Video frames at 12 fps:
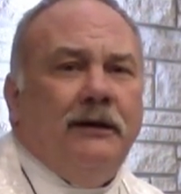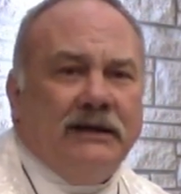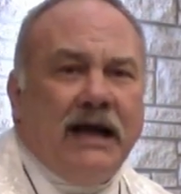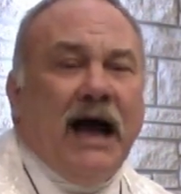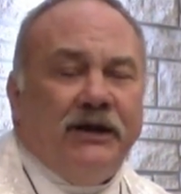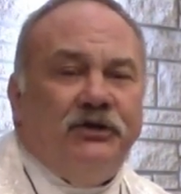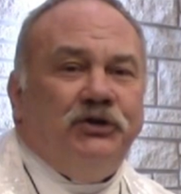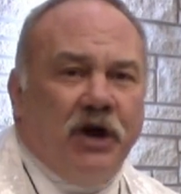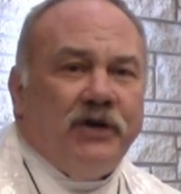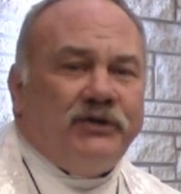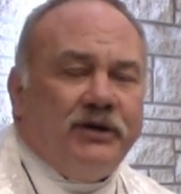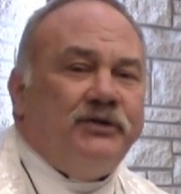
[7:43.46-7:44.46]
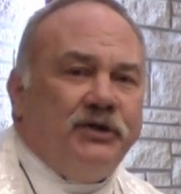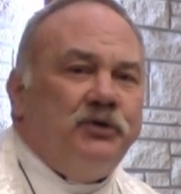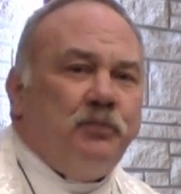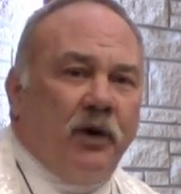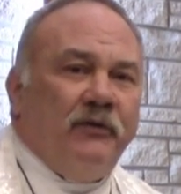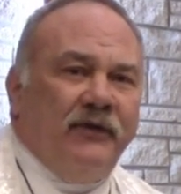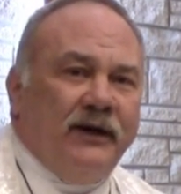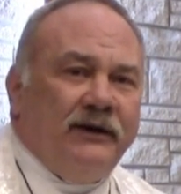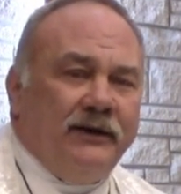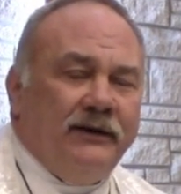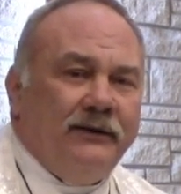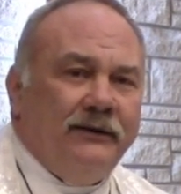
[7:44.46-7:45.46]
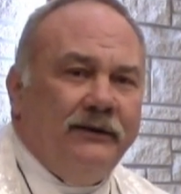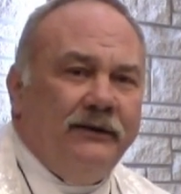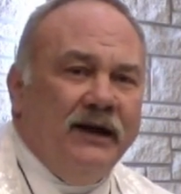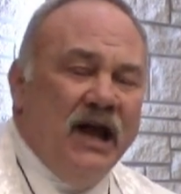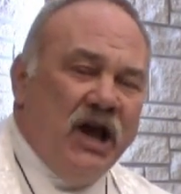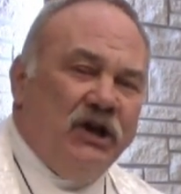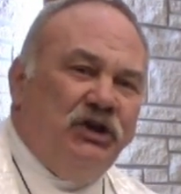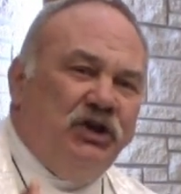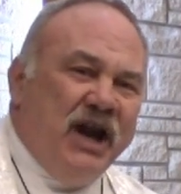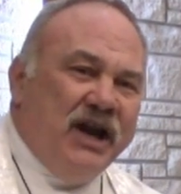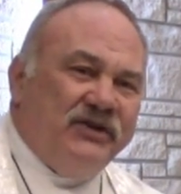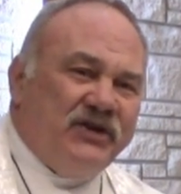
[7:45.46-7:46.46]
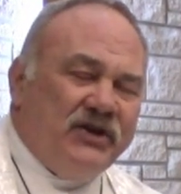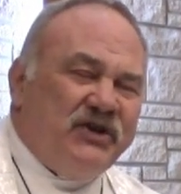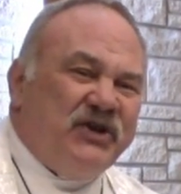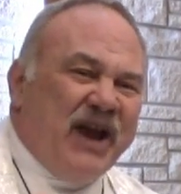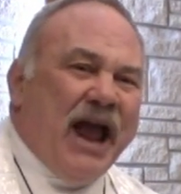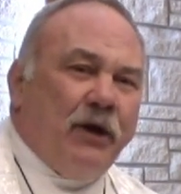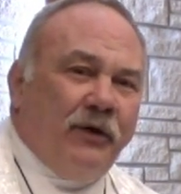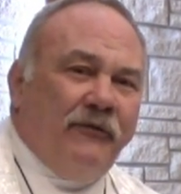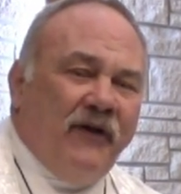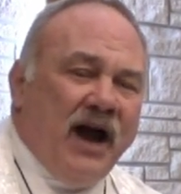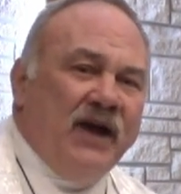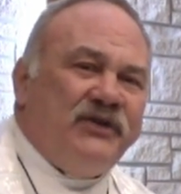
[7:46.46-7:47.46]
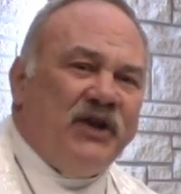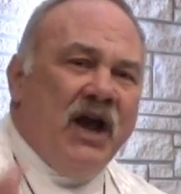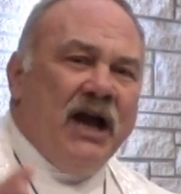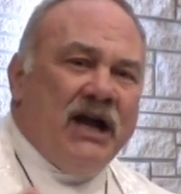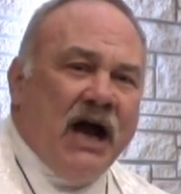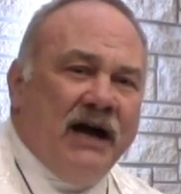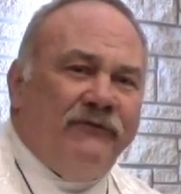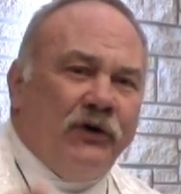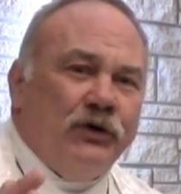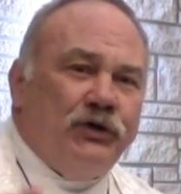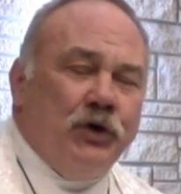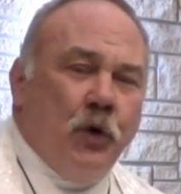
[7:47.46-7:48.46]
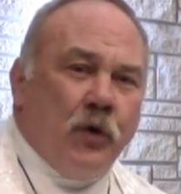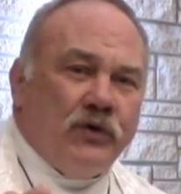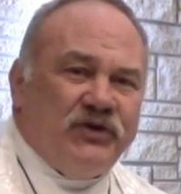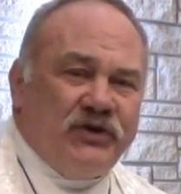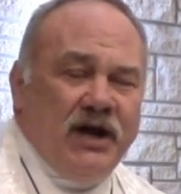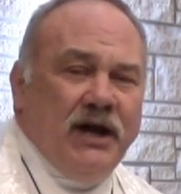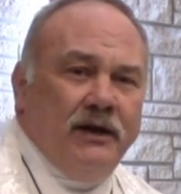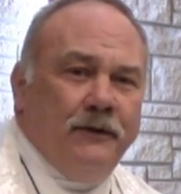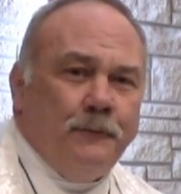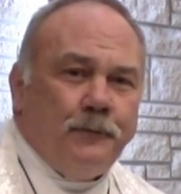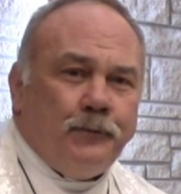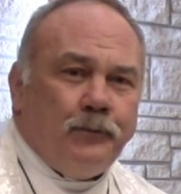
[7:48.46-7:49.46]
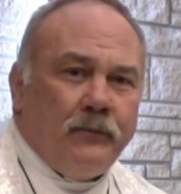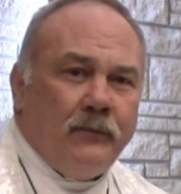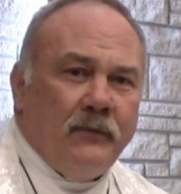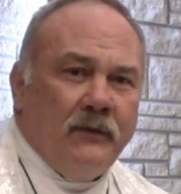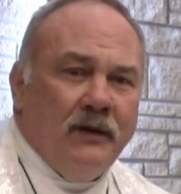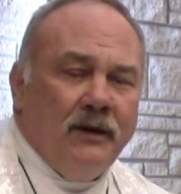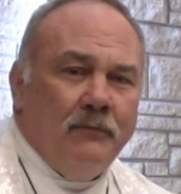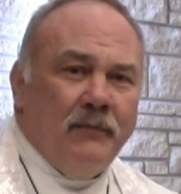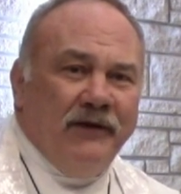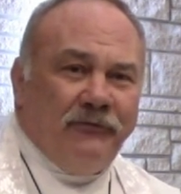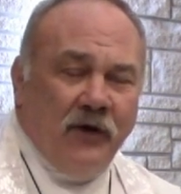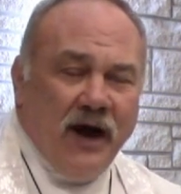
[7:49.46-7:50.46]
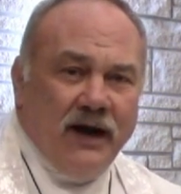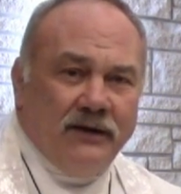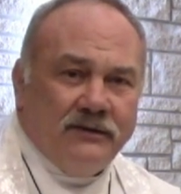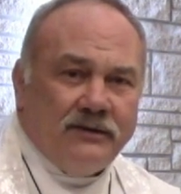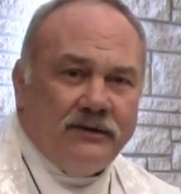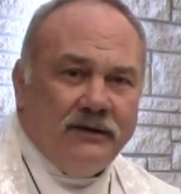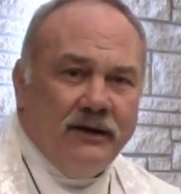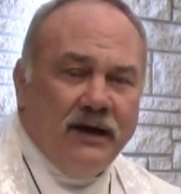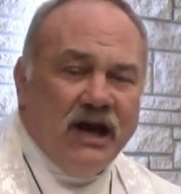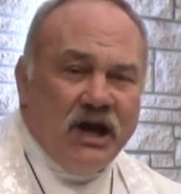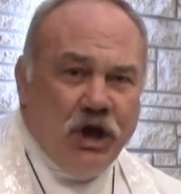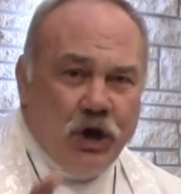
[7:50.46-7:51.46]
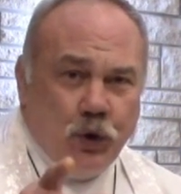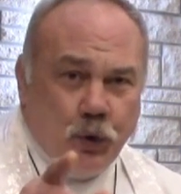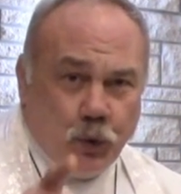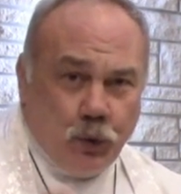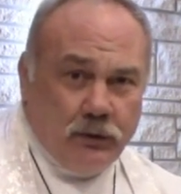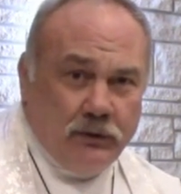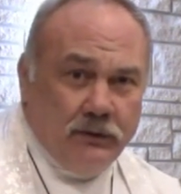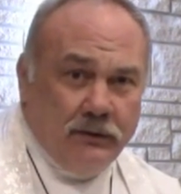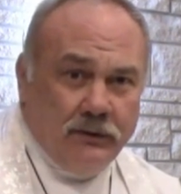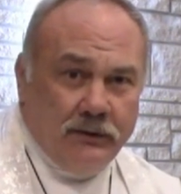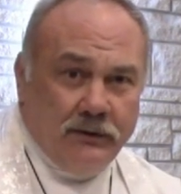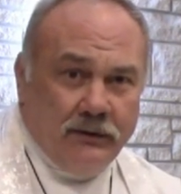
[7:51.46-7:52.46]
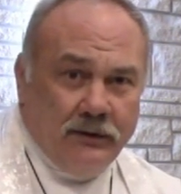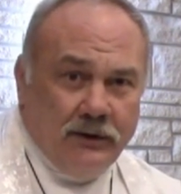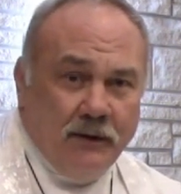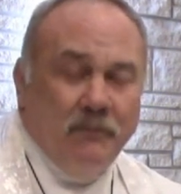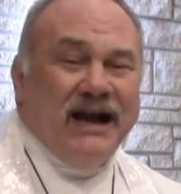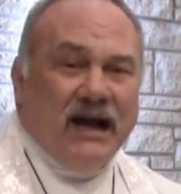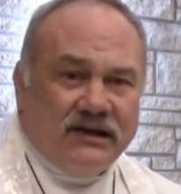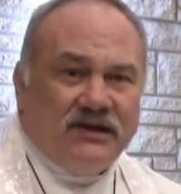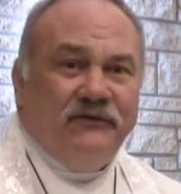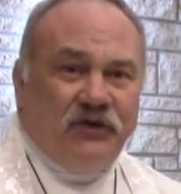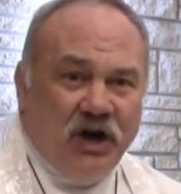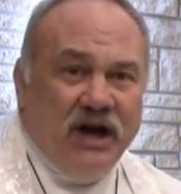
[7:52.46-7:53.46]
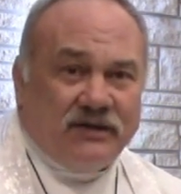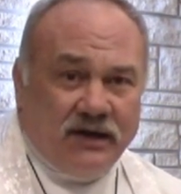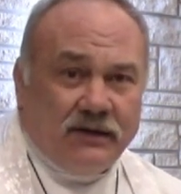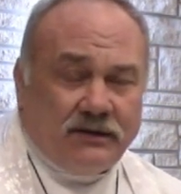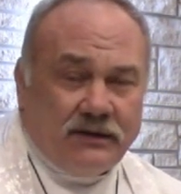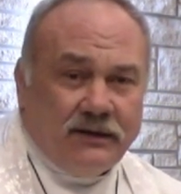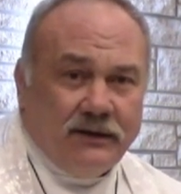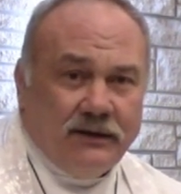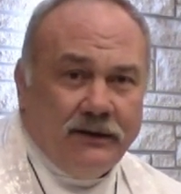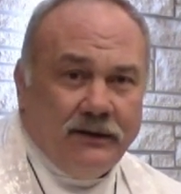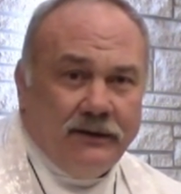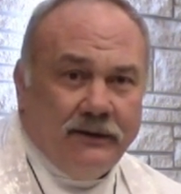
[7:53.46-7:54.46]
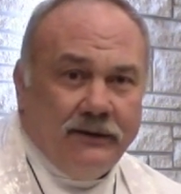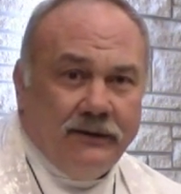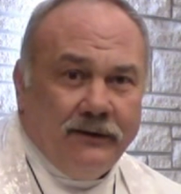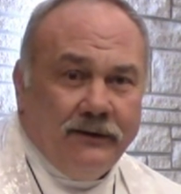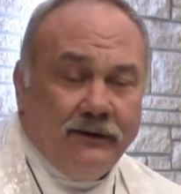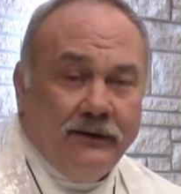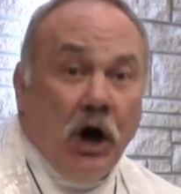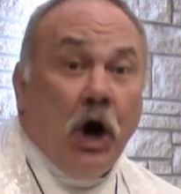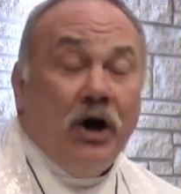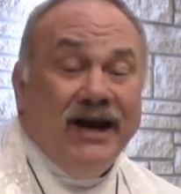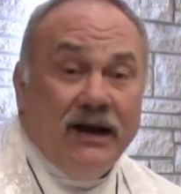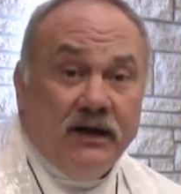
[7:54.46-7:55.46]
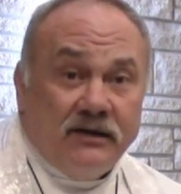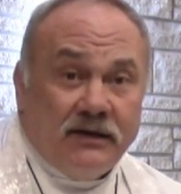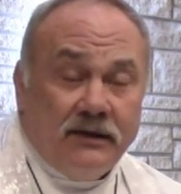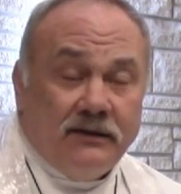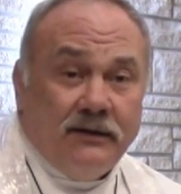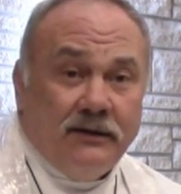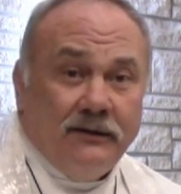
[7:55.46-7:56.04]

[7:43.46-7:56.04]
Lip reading: God's justice is perfect. Jesus' sacrifice covers your sin. My friends, you, because of Jesus, are innocent.